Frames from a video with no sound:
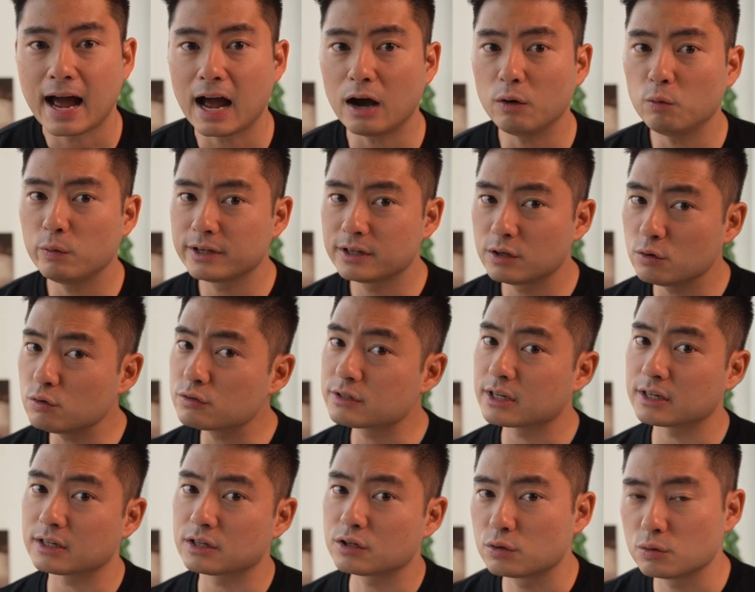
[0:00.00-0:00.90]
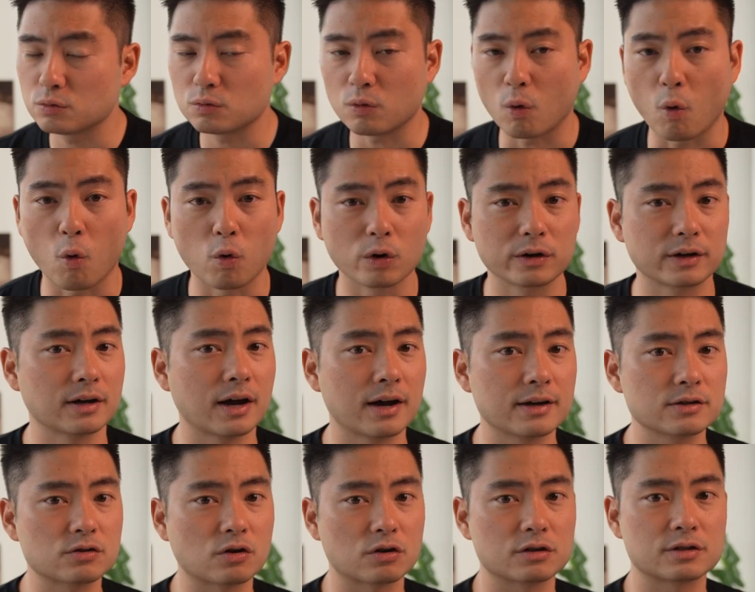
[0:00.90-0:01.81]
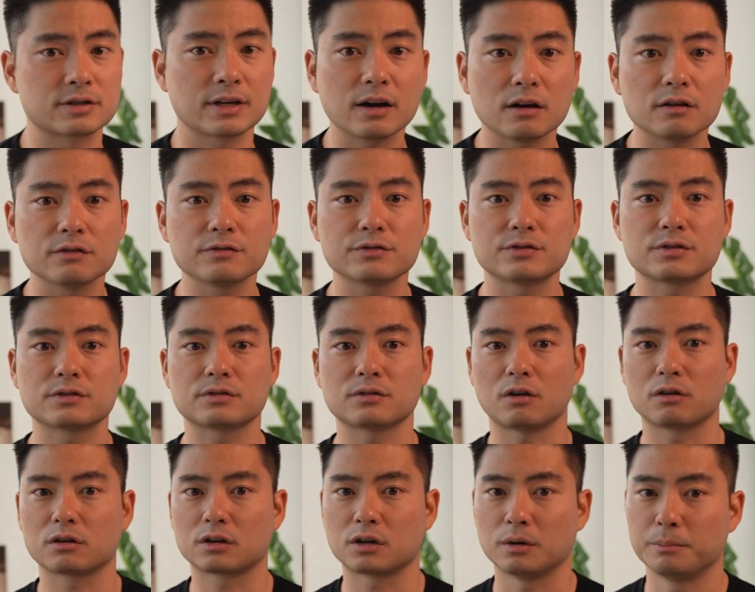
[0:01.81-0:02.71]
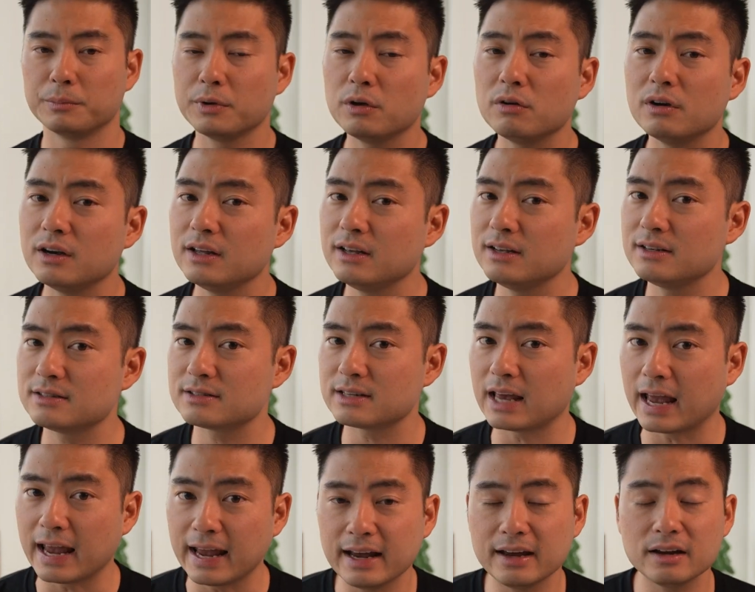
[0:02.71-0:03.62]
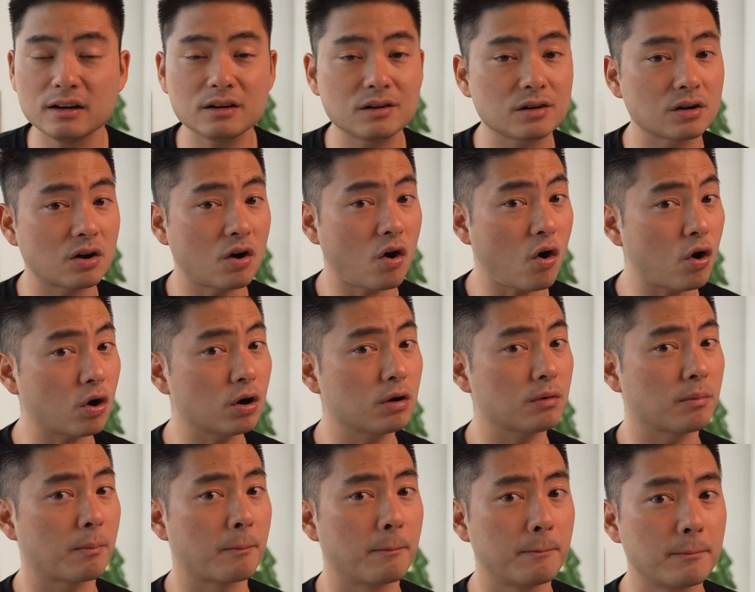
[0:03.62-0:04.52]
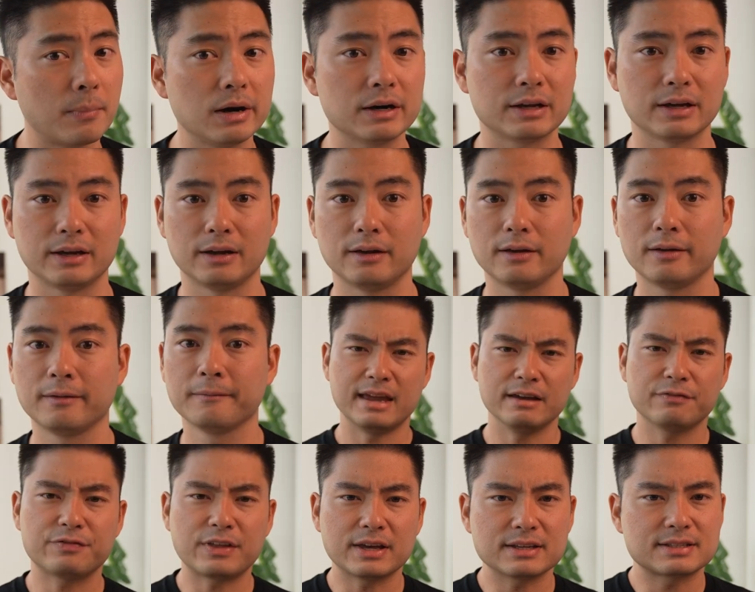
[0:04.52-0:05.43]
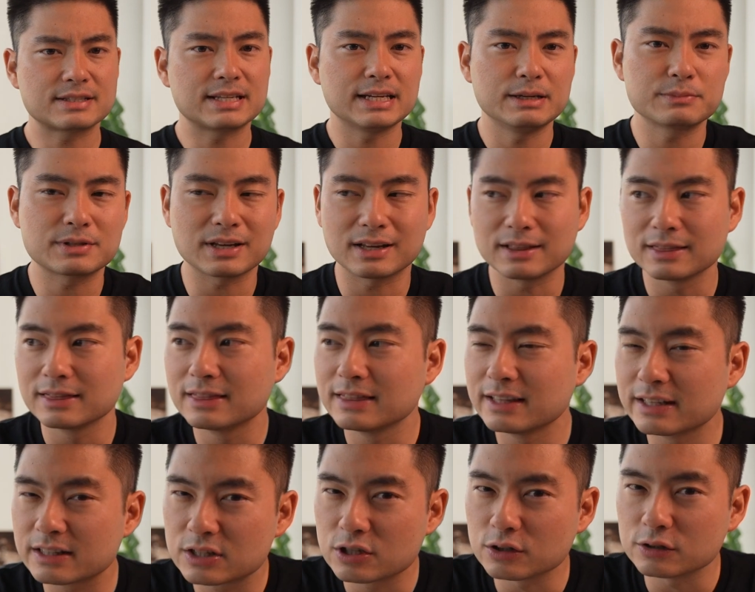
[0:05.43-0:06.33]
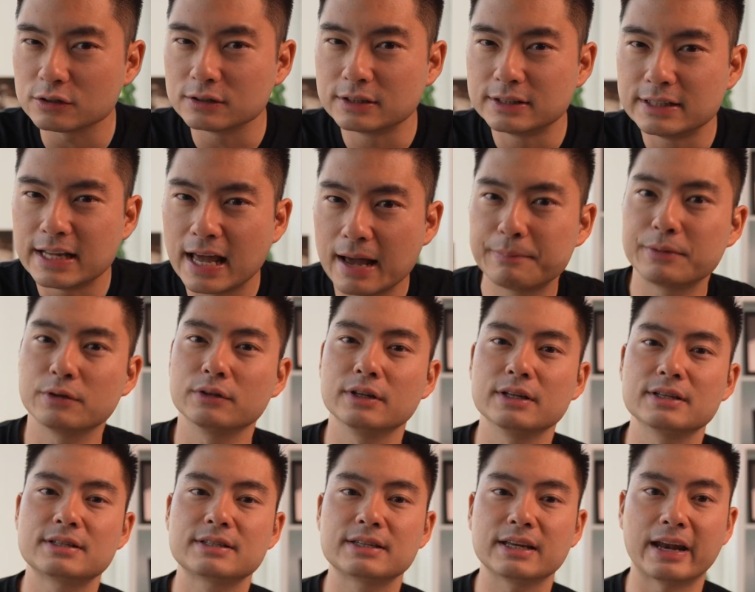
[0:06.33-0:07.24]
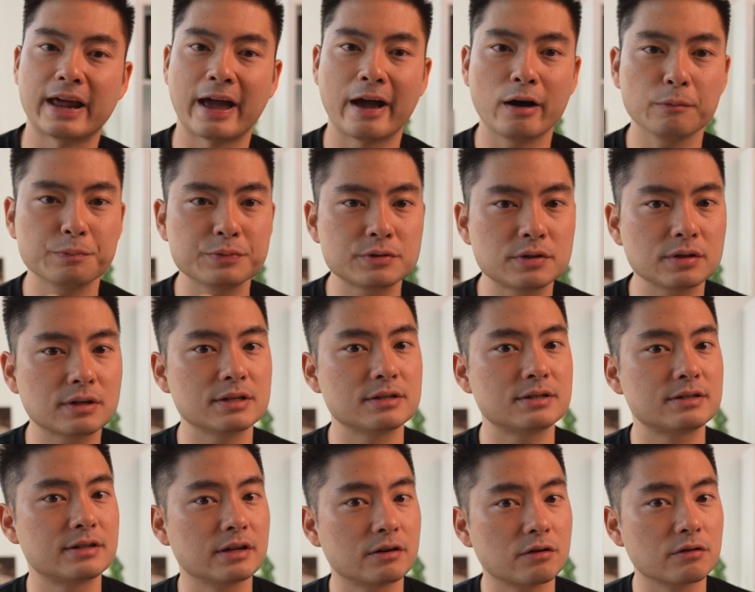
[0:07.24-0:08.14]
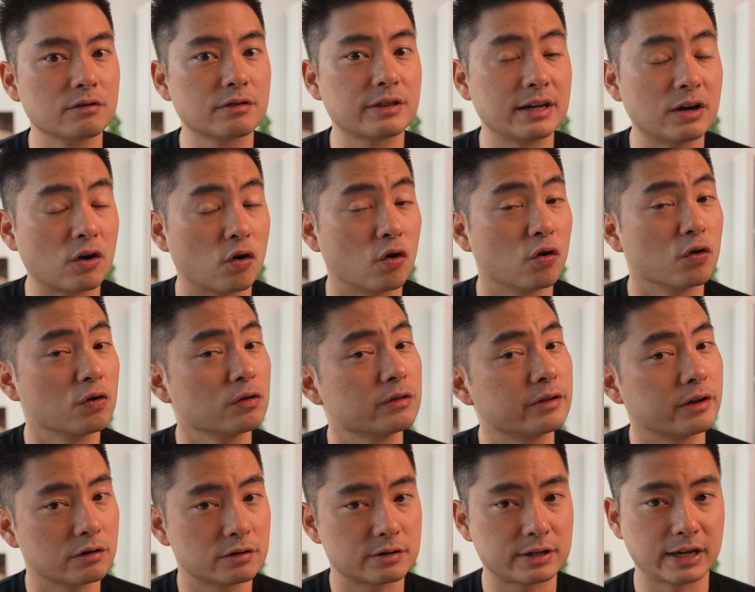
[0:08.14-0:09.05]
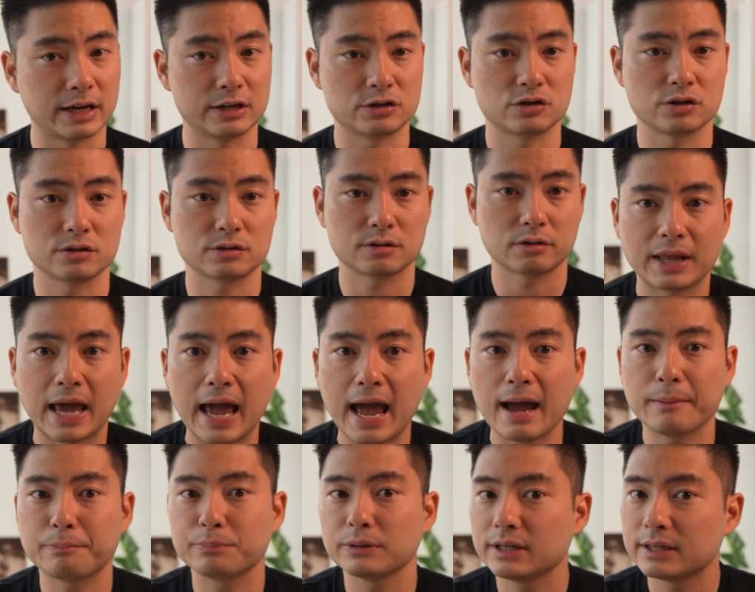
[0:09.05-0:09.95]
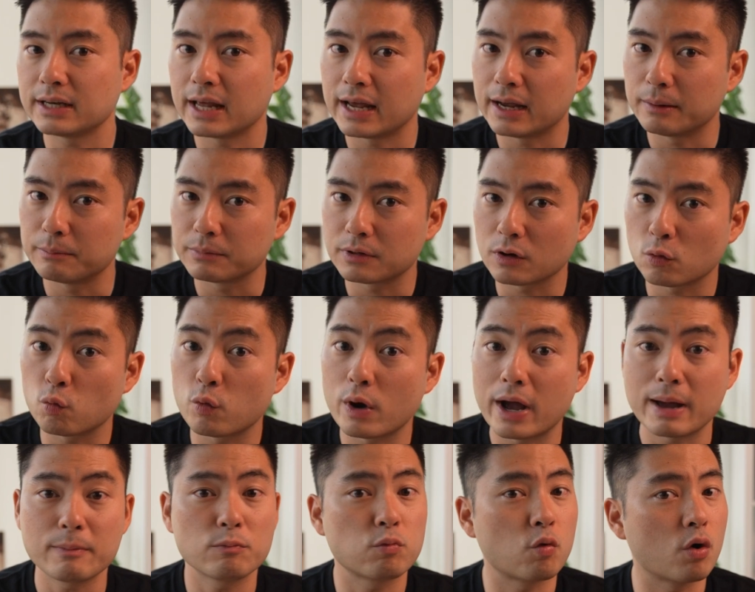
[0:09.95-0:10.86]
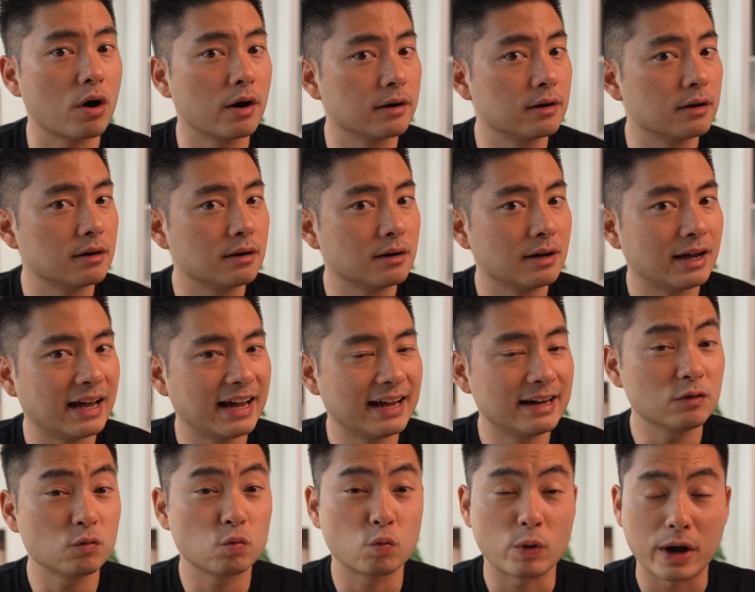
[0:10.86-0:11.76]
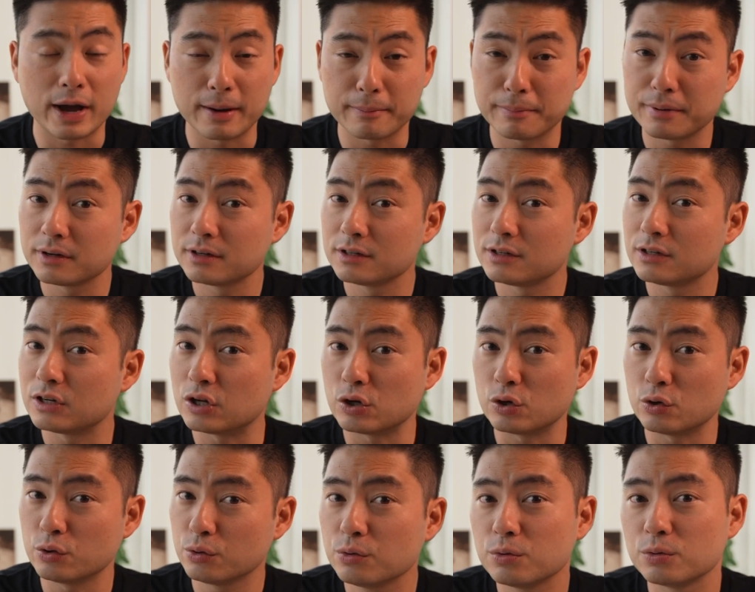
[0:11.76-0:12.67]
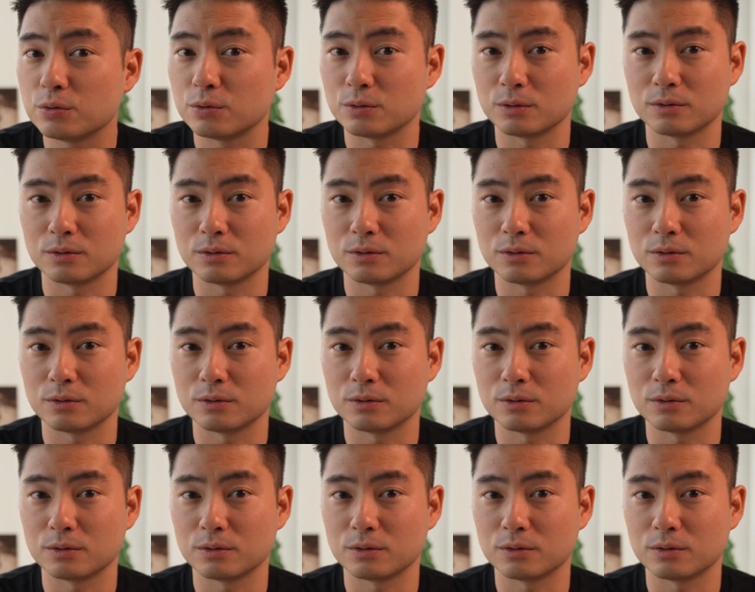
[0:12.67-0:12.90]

how we use it to organize ourselves, our communities, and our money. If that seems a little nebulous, it helps to consider the earlier stages, aptly named Web 1 and Web 2.